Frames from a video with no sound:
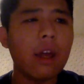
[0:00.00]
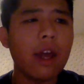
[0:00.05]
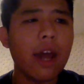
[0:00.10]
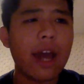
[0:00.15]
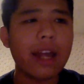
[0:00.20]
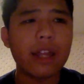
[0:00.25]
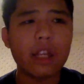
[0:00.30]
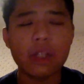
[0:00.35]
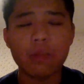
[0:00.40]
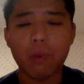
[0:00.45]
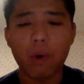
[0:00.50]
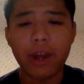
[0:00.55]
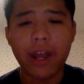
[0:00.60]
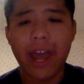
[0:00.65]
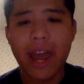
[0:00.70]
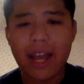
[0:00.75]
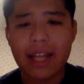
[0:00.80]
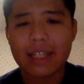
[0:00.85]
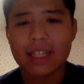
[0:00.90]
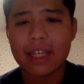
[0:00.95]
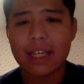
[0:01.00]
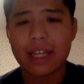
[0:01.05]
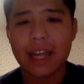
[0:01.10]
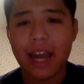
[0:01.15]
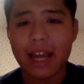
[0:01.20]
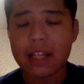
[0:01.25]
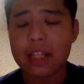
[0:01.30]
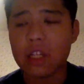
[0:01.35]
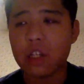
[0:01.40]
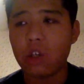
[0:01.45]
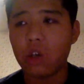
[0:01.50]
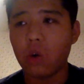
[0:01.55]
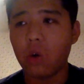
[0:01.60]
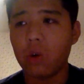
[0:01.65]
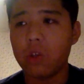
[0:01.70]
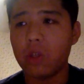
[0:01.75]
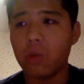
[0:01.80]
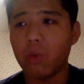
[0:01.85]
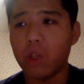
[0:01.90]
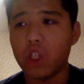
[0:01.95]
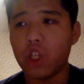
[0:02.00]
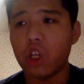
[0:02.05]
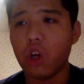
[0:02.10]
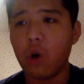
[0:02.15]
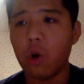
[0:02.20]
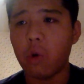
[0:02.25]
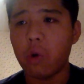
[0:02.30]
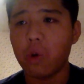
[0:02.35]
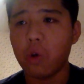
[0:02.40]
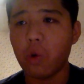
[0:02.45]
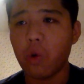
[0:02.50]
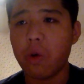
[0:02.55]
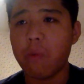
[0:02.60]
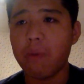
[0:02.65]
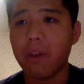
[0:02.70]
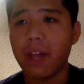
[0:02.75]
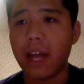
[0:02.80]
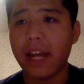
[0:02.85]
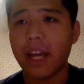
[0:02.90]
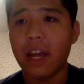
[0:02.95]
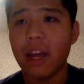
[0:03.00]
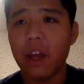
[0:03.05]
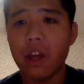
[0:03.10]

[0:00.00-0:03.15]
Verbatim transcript: at this point 18, 19 year olds and we should know what we're doing, but like